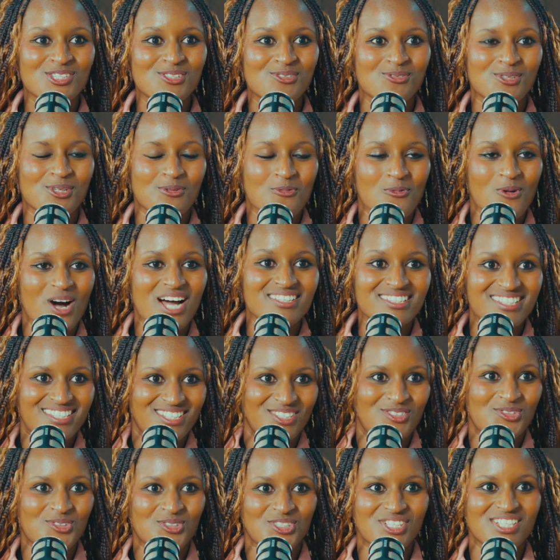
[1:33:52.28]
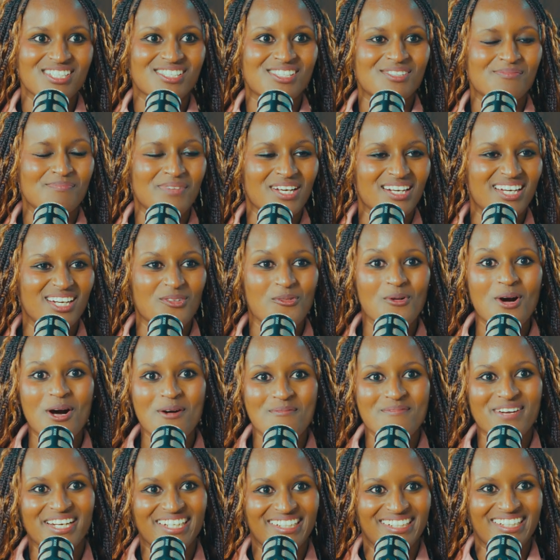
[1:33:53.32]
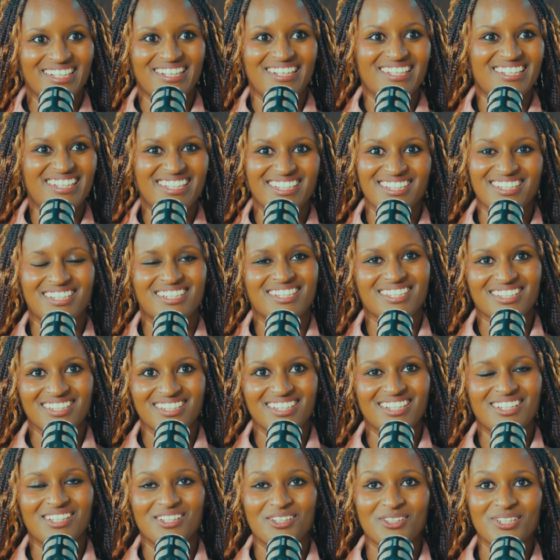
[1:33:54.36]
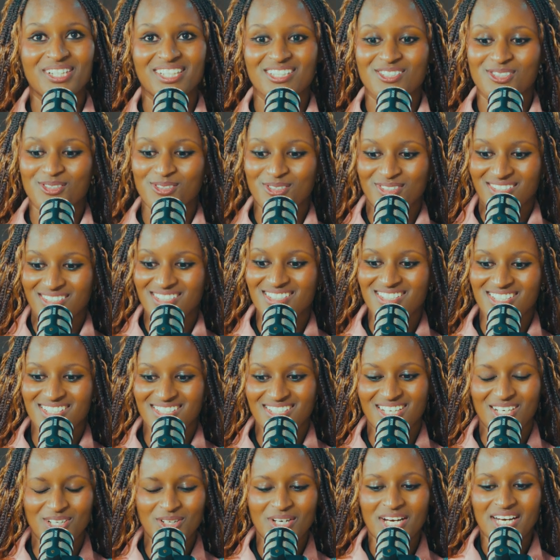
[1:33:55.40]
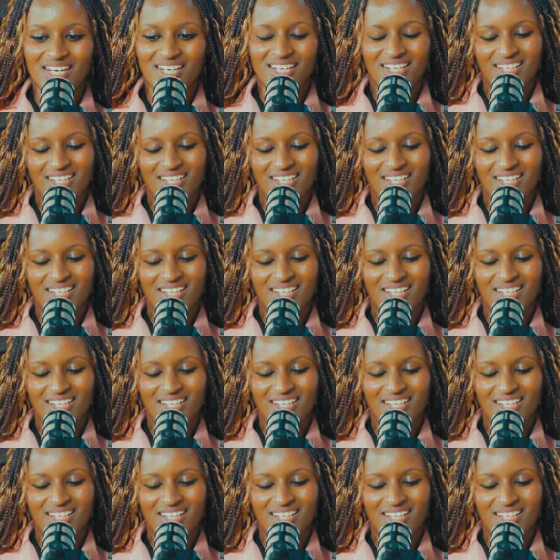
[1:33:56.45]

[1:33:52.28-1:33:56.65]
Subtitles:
just do it once to just be like, why am I here? Like, okay, so this is how.